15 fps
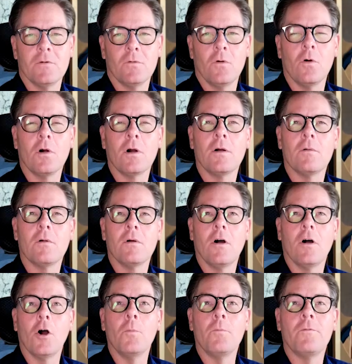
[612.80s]
or
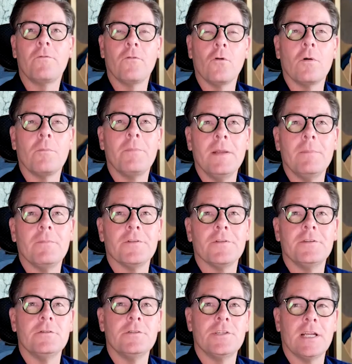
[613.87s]
hope for people
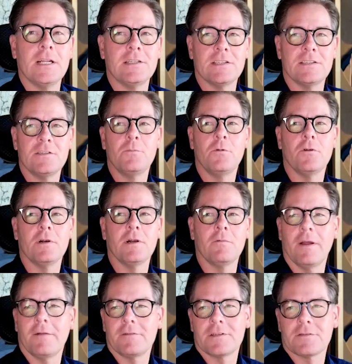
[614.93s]
to change. As you pointed out,
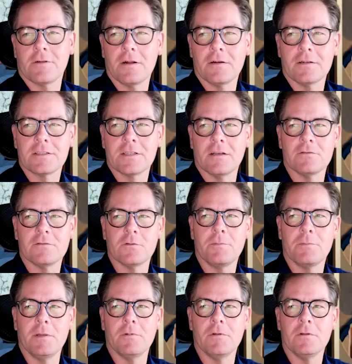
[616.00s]
we have to surround ourselves with
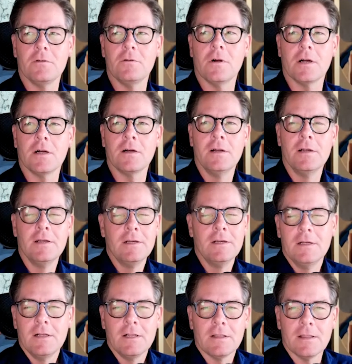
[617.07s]
people who are
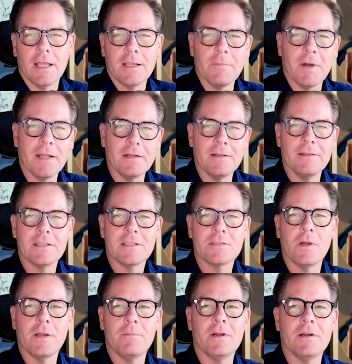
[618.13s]
like-minded in this
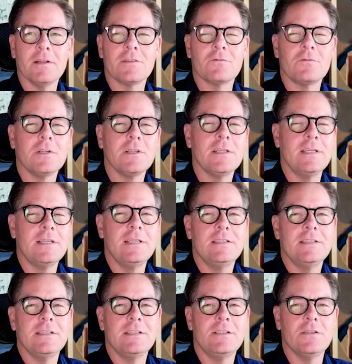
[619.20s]
way, but it's really
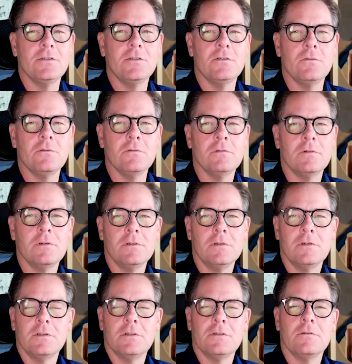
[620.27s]
easy to
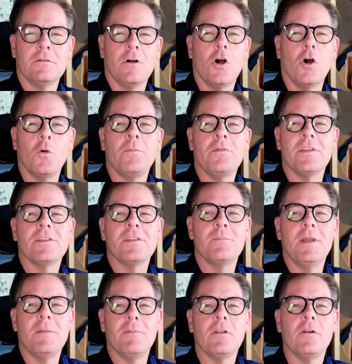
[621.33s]
hope that the
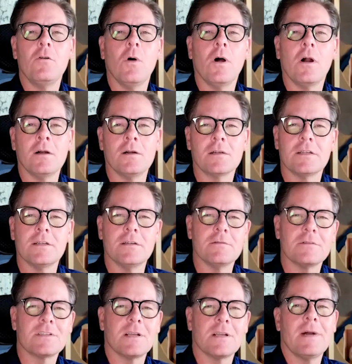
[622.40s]
people who aren't can
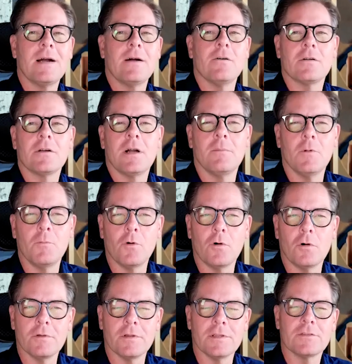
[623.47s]
somehow come
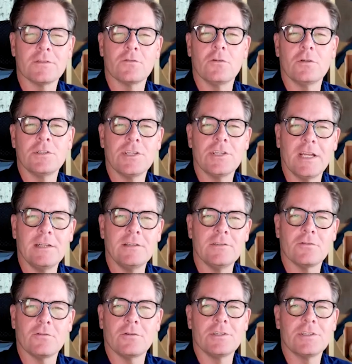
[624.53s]
aboard with us or
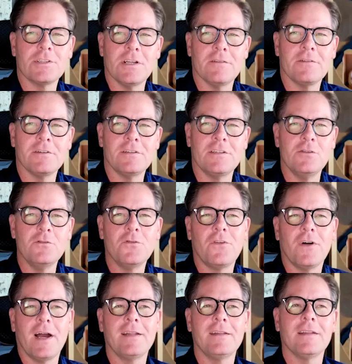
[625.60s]
change or shift. Do you
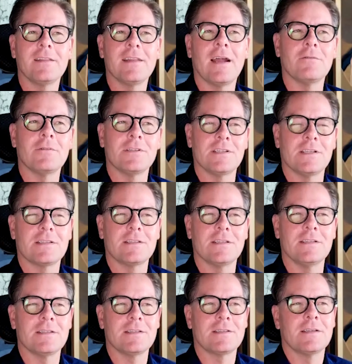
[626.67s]
find that
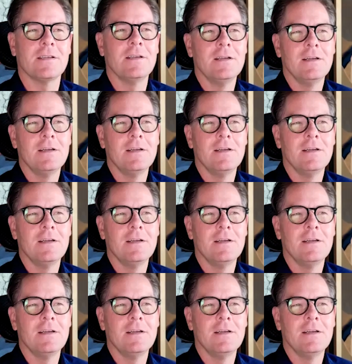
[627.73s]
resistance,